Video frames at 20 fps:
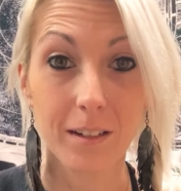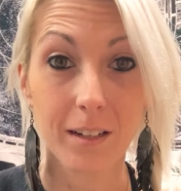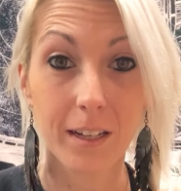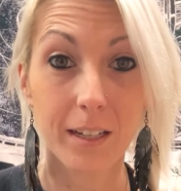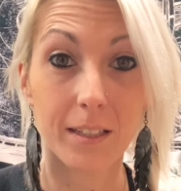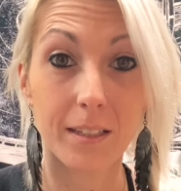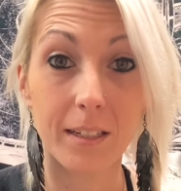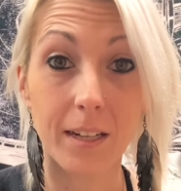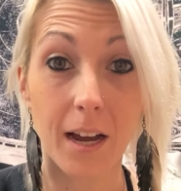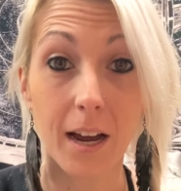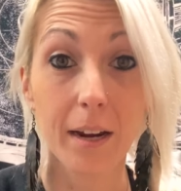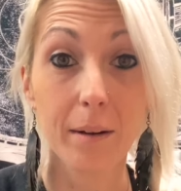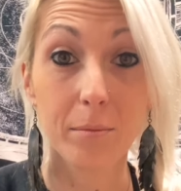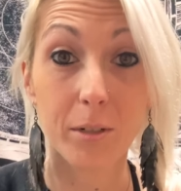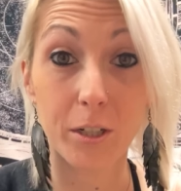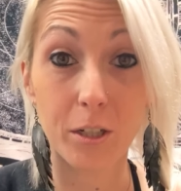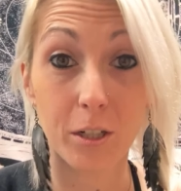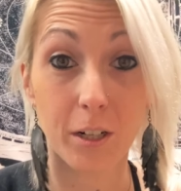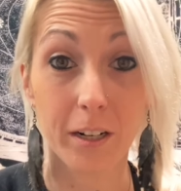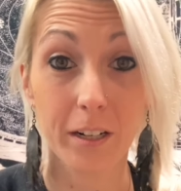It's time
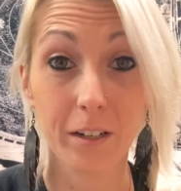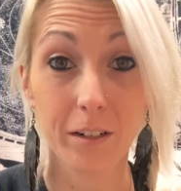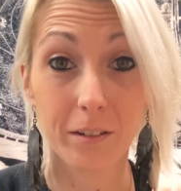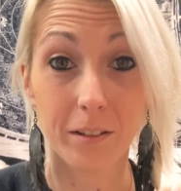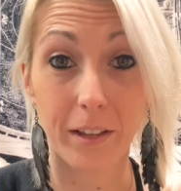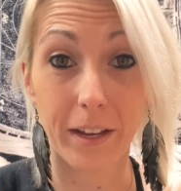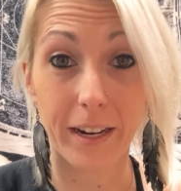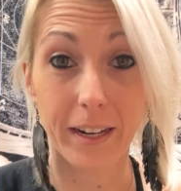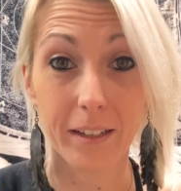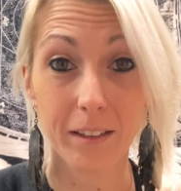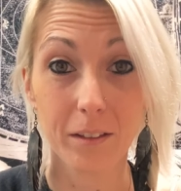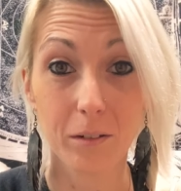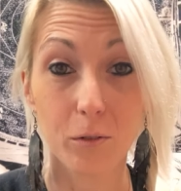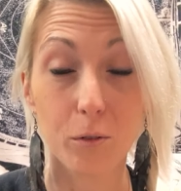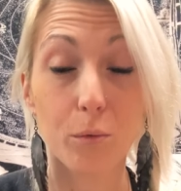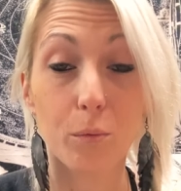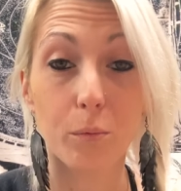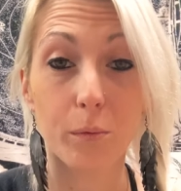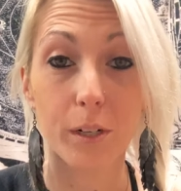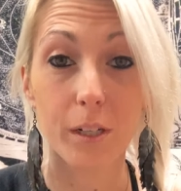to shine your light.
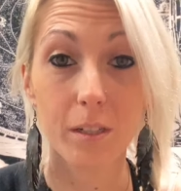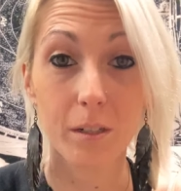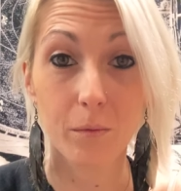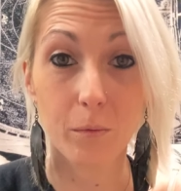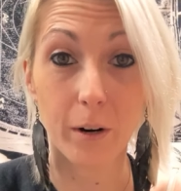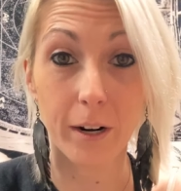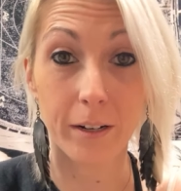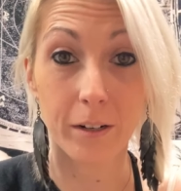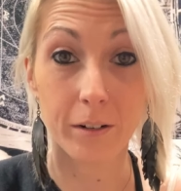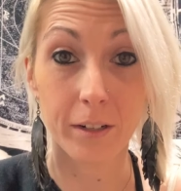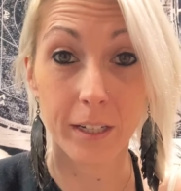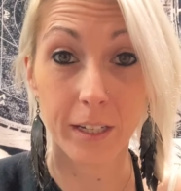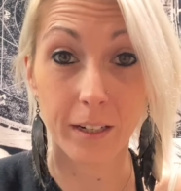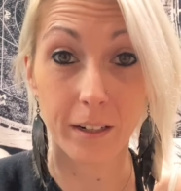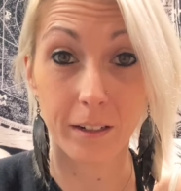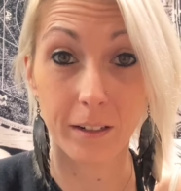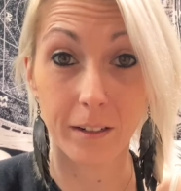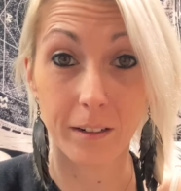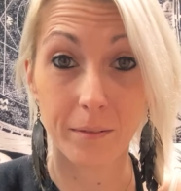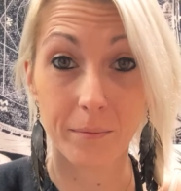There's a reason why you're
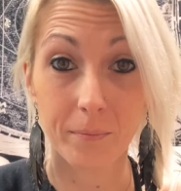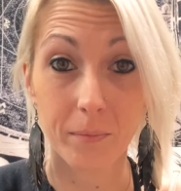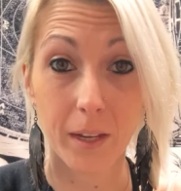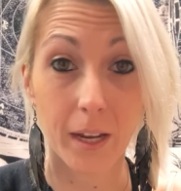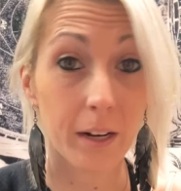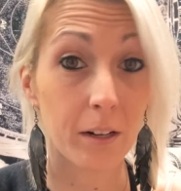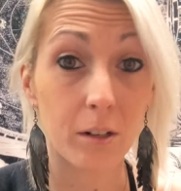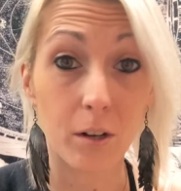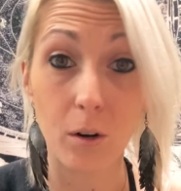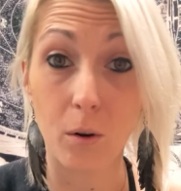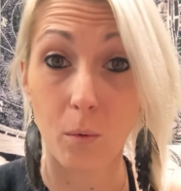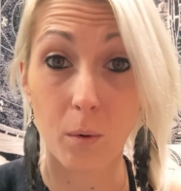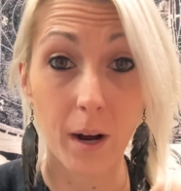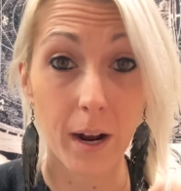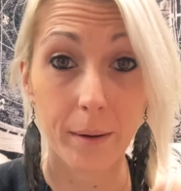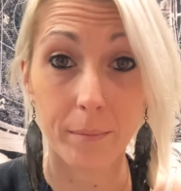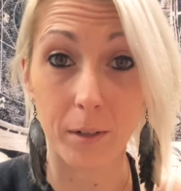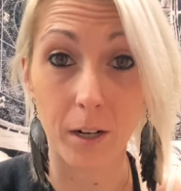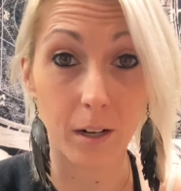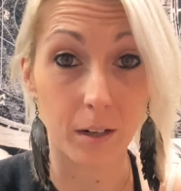here. I know
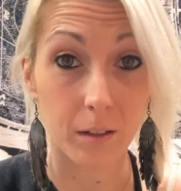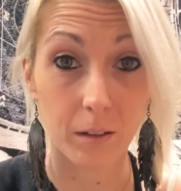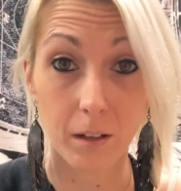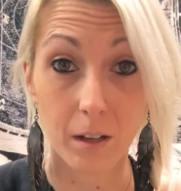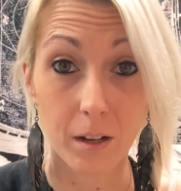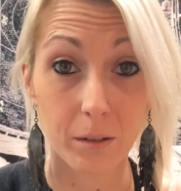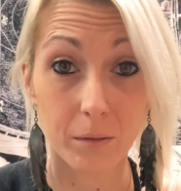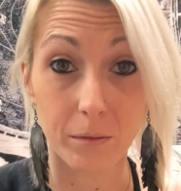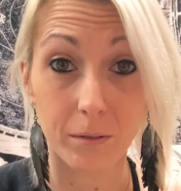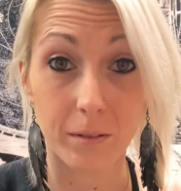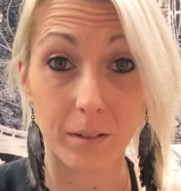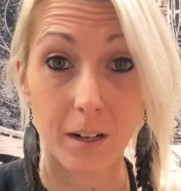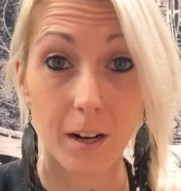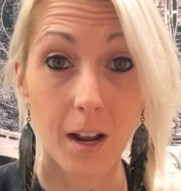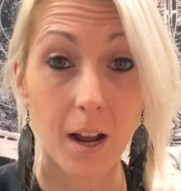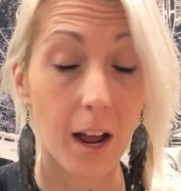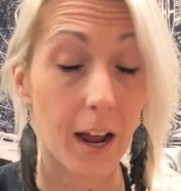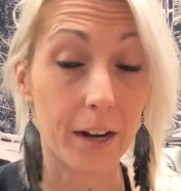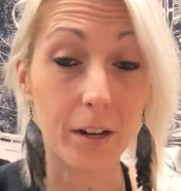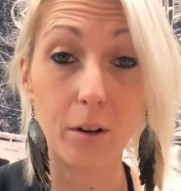I'm not alone.
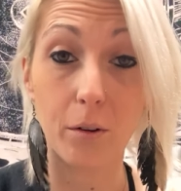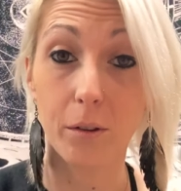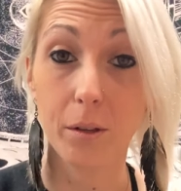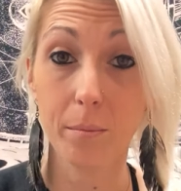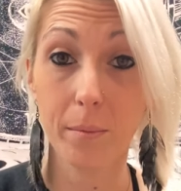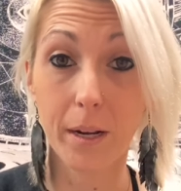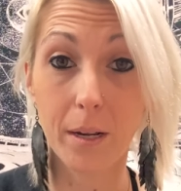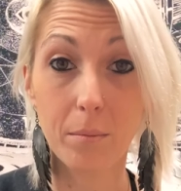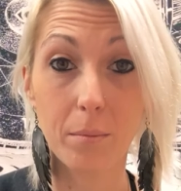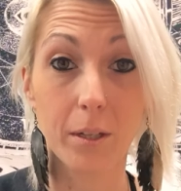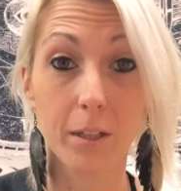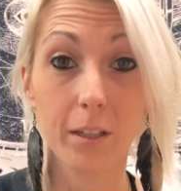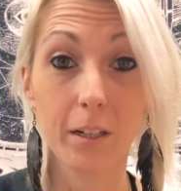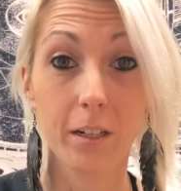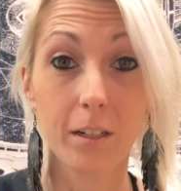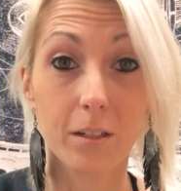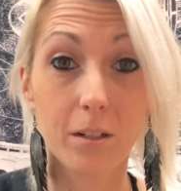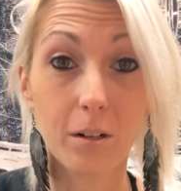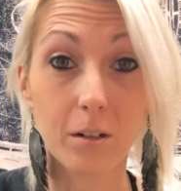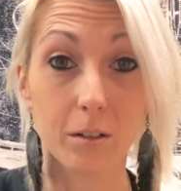I know that my
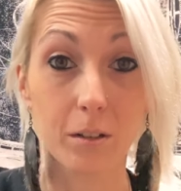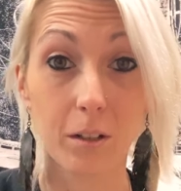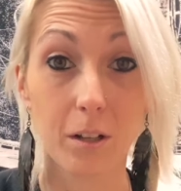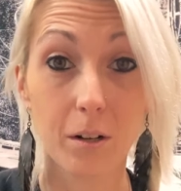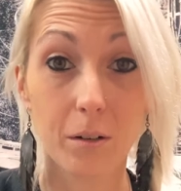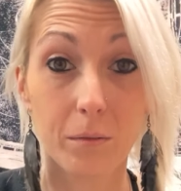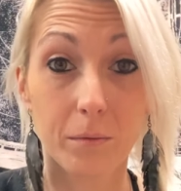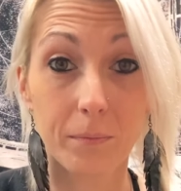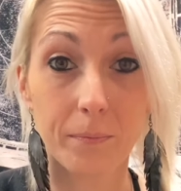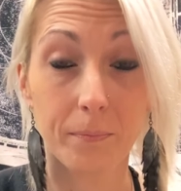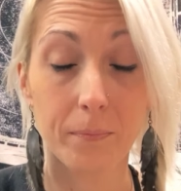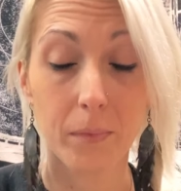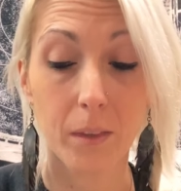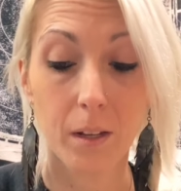abilities aren't alone.